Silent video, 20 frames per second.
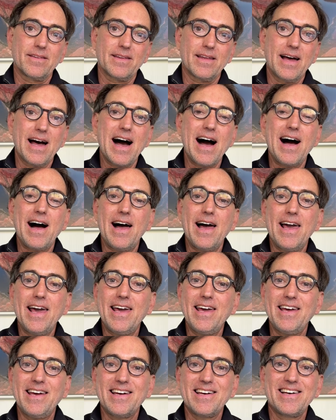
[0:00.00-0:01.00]

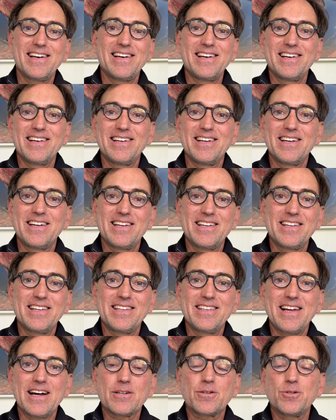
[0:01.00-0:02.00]
Hi,
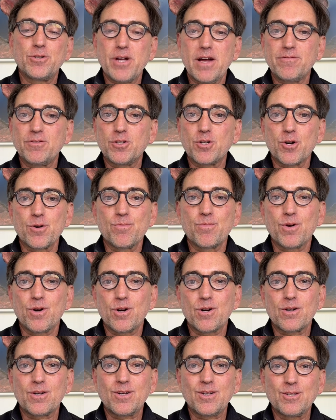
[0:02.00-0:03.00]
Dr. Jeff
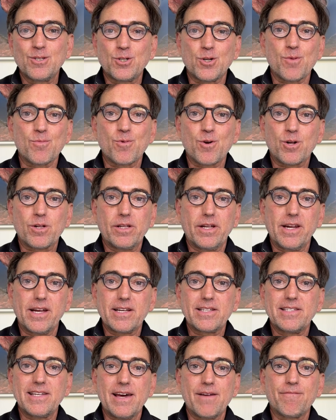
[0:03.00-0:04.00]
Sternberg, Sternberg
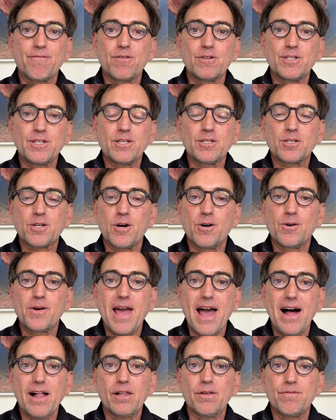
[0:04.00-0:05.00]
Clinic, San Francisco,
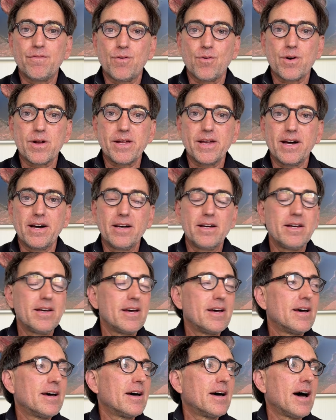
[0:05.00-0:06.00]
California.
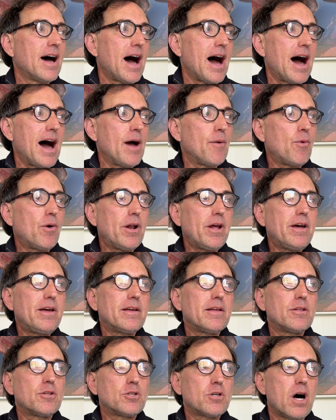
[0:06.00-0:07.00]
I want
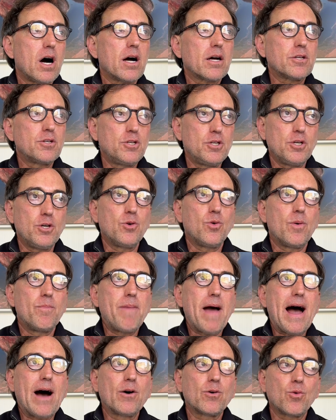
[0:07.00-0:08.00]
to talk to you
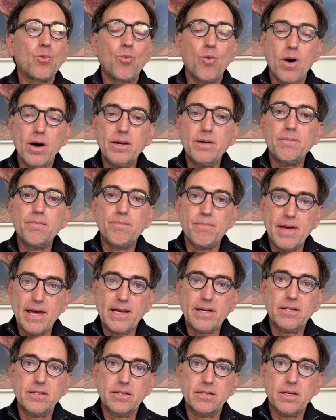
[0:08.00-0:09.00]
about what
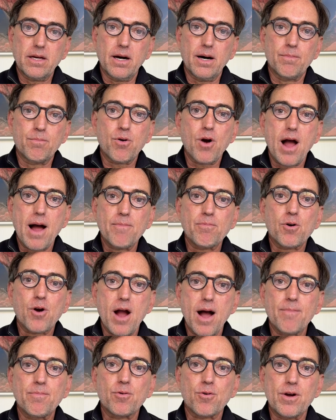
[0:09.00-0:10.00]
makes a proper
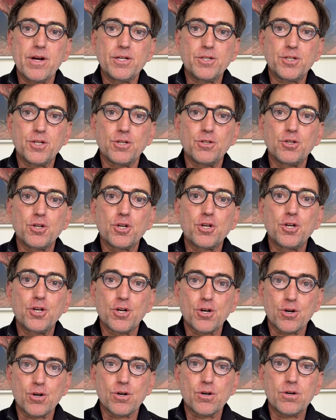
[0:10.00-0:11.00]
operation to
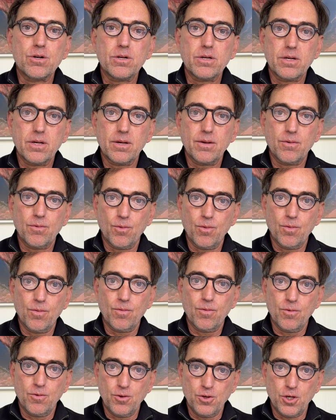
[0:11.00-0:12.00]
cure
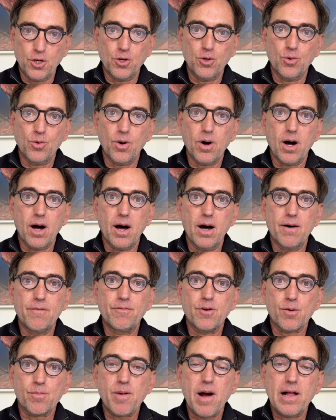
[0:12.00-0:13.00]
you of
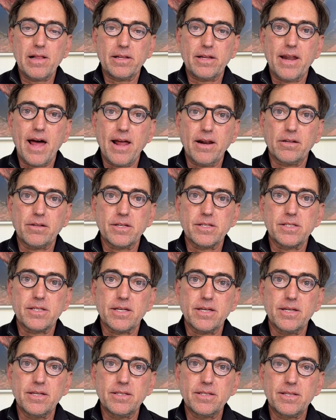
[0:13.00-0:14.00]
your pilonidal
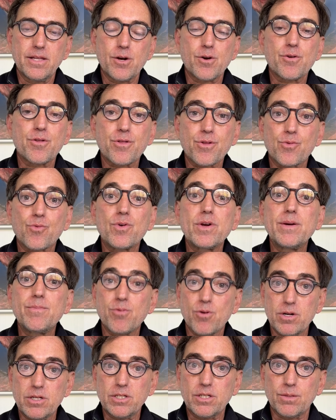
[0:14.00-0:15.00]
disease. There are three
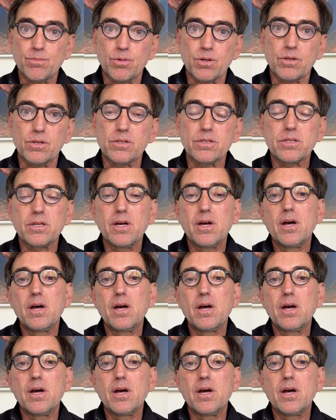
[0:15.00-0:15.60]
principles.